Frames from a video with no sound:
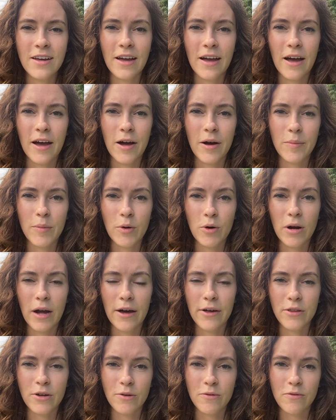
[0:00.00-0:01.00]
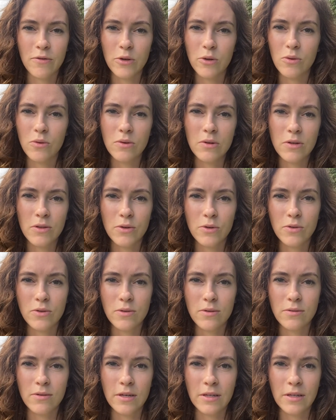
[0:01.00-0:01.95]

or how they're viewed through the